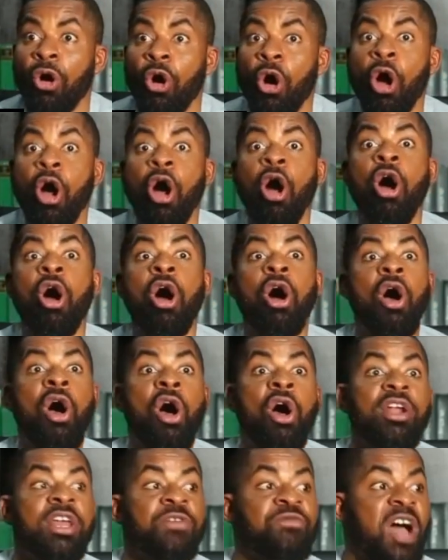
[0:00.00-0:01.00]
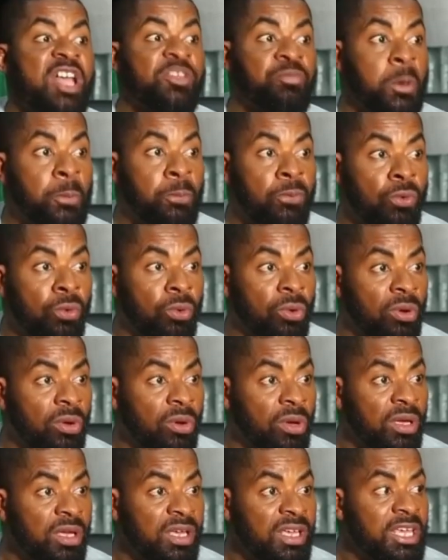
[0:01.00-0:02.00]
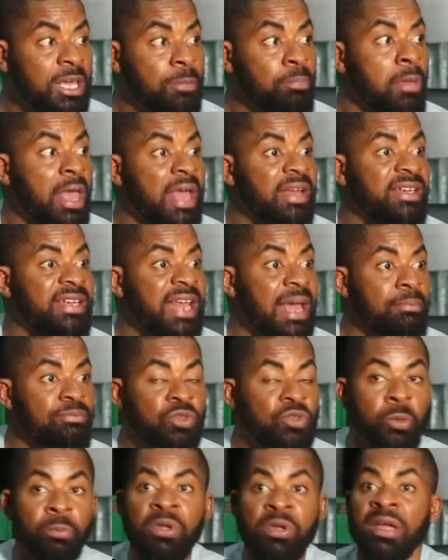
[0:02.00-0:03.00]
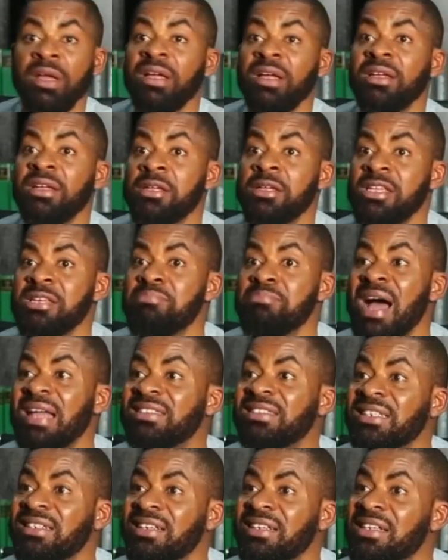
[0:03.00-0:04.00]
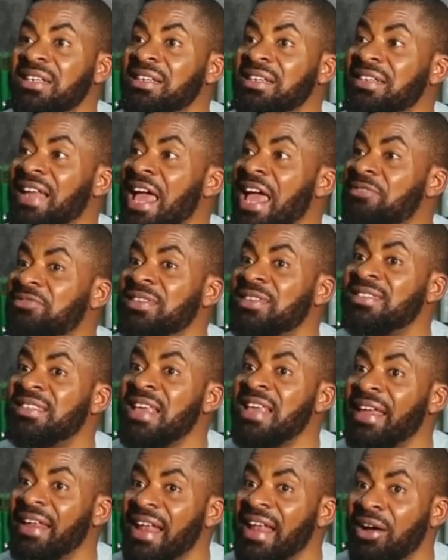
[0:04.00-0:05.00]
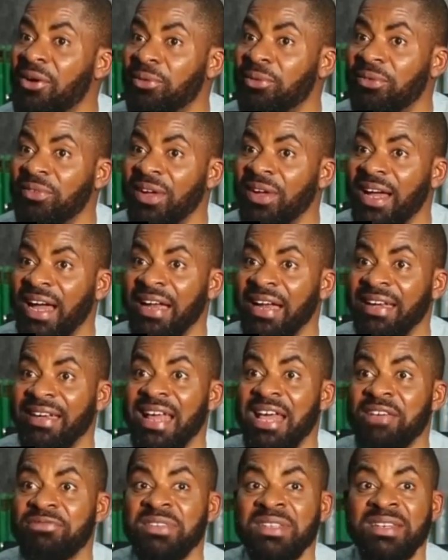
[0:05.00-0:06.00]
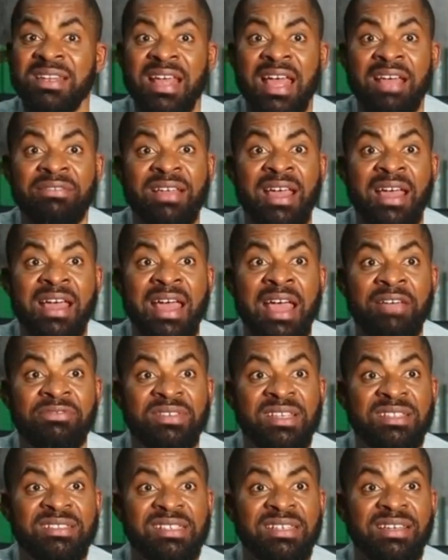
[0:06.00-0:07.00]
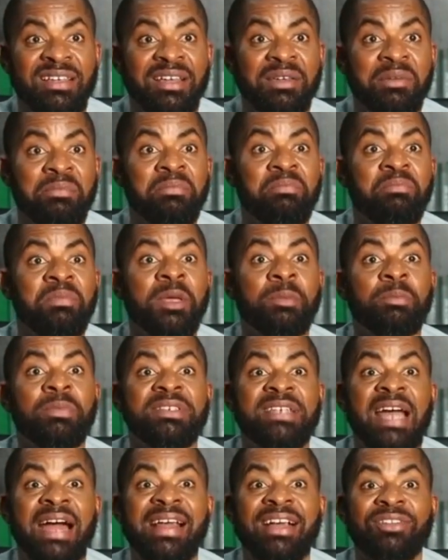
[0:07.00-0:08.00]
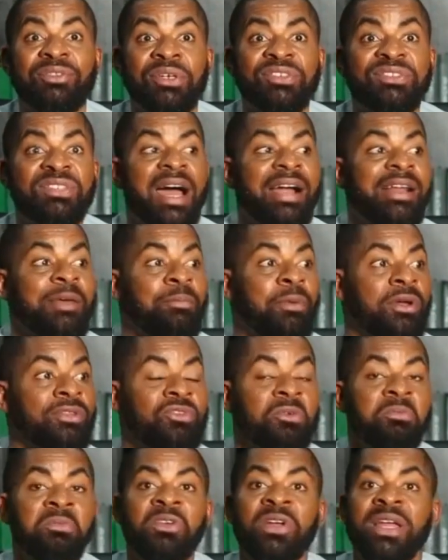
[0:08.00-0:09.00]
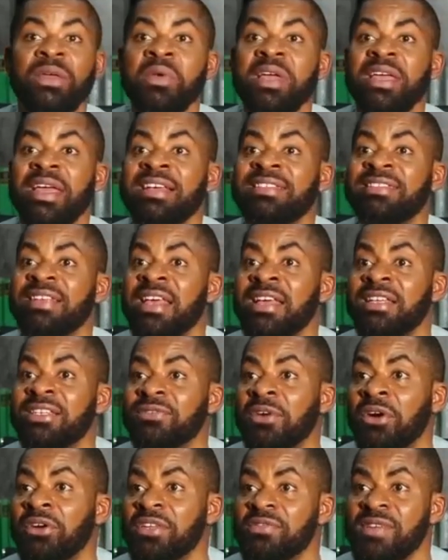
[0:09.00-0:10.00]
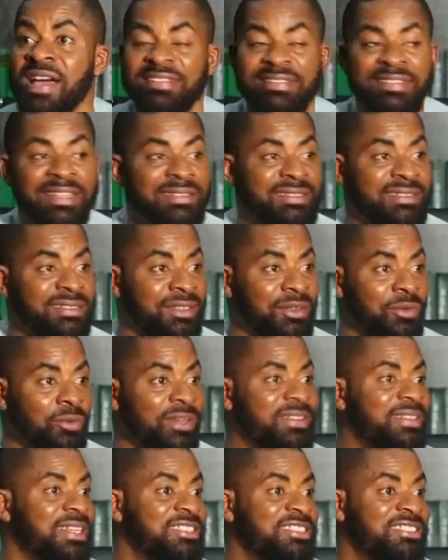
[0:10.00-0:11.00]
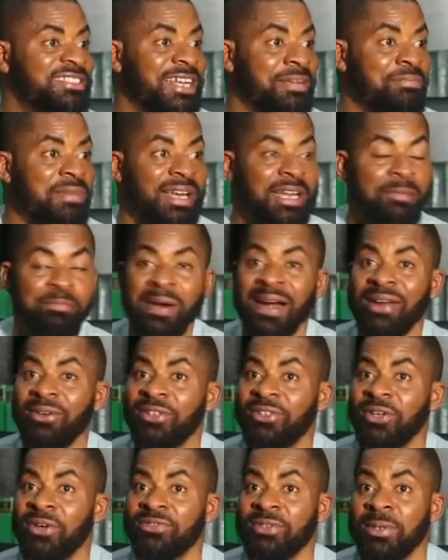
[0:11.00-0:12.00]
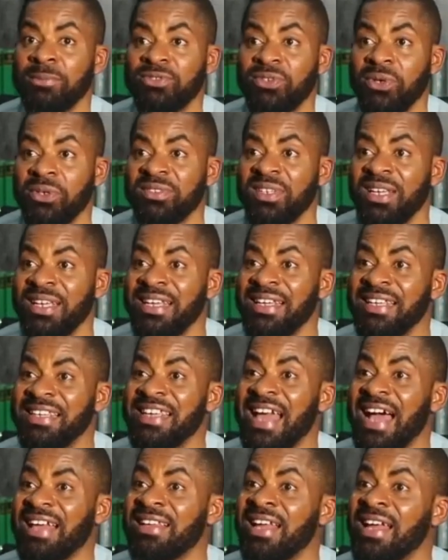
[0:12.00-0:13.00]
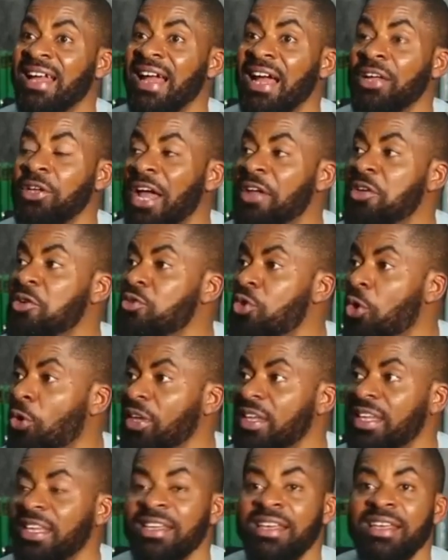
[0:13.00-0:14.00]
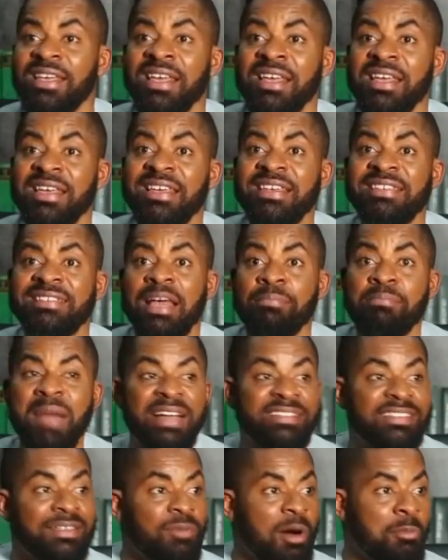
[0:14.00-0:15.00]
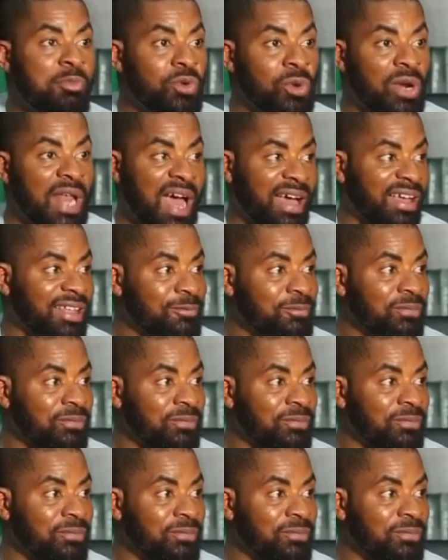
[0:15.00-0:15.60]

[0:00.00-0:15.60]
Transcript: All Rivers people, he made them to, imagine in the FCTA now, and the FCT, directors now report to Wike's aides from Rivers State. What a shame and a parody of some sort. He's a maximum ruler.